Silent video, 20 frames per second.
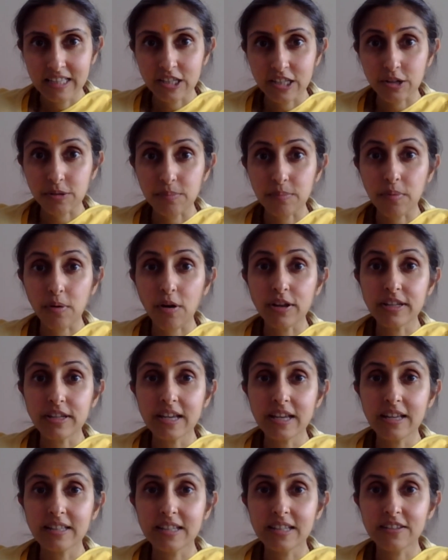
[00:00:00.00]
Their
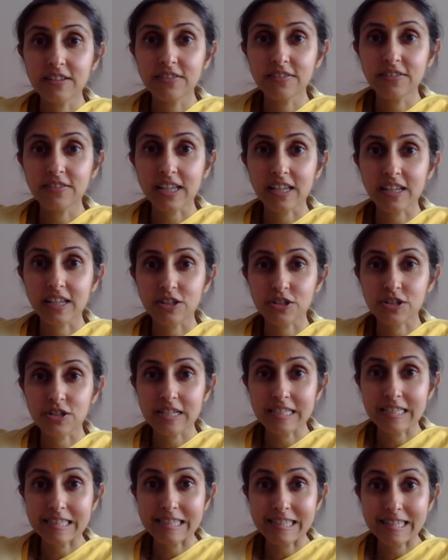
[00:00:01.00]
body
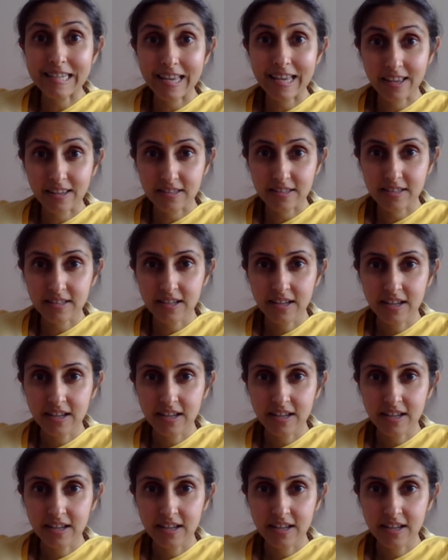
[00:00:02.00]
identification is dead.